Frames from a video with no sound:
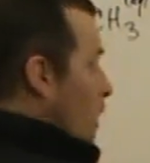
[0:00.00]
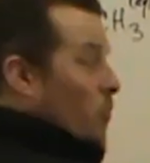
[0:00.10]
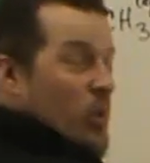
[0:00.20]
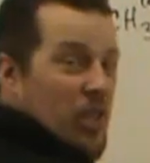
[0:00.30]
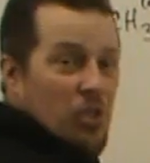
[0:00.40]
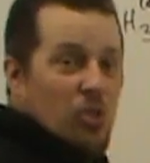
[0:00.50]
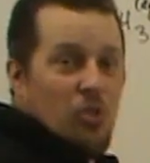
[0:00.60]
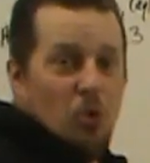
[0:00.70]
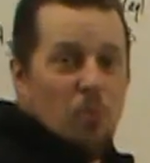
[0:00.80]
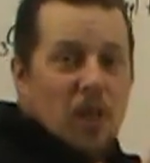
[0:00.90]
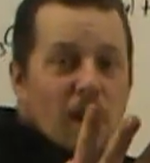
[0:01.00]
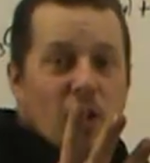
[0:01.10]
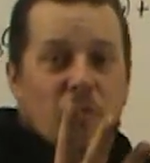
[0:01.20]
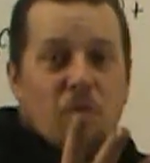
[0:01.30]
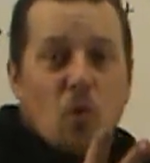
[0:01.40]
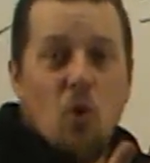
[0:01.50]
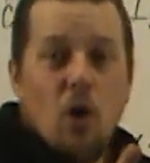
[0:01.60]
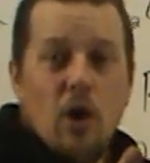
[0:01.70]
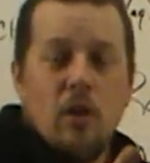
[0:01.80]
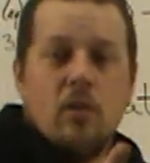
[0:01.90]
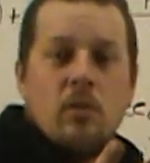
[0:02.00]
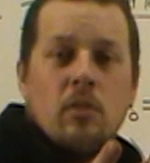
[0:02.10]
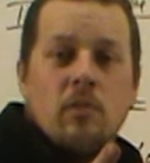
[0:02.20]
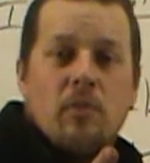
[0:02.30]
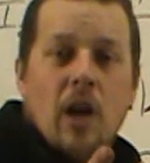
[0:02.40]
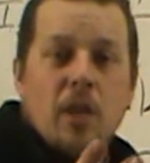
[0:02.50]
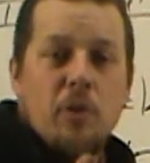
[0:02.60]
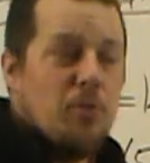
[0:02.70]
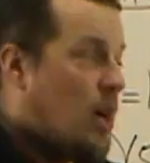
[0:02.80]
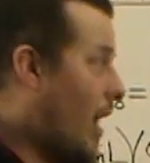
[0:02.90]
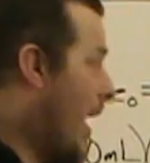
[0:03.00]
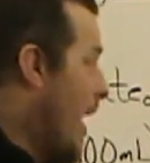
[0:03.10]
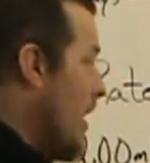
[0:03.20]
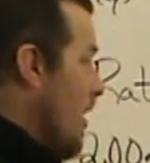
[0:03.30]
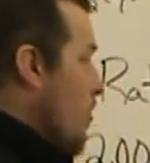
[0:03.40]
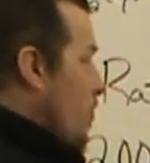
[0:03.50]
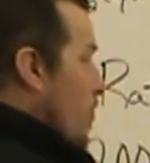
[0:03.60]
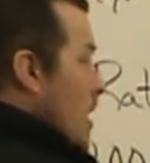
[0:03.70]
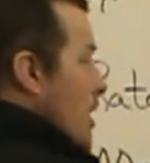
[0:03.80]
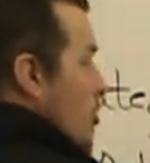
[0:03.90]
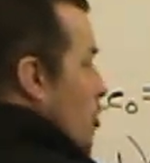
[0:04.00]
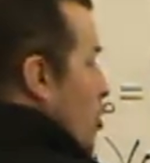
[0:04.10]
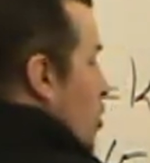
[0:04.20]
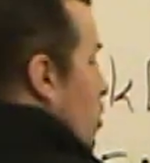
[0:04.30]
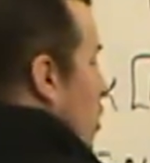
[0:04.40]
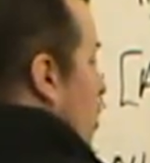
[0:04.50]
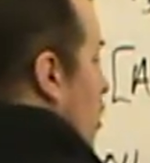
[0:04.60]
if we assume that our 4 volumes are additive, V2